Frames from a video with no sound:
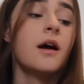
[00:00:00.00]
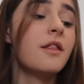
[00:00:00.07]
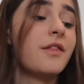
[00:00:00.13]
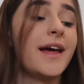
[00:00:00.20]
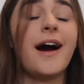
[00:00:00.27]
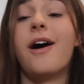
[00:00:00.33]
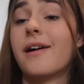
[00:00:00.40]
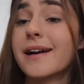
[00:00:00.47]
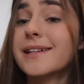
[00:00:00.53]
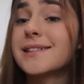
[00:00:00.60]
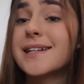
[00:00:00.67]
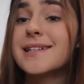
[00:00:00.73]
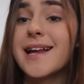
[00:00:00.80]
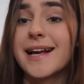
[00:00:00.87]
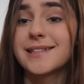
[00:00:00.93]
They
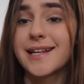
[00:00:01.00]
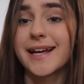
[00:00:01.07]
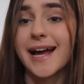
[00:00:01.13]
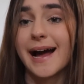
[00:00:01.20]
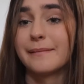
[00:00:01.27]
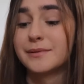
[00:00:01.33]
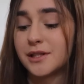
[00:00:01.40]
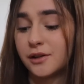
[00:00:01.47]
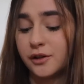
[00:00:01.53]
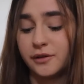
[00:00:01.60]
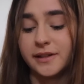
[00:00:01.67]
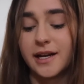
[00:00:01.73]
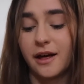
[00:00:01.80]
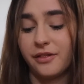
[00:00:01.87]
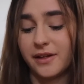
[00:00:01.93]
honestly taste like
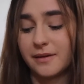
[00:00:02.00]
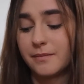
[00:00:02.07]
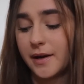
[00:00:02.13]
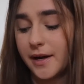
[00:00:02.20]
absolutely nothing,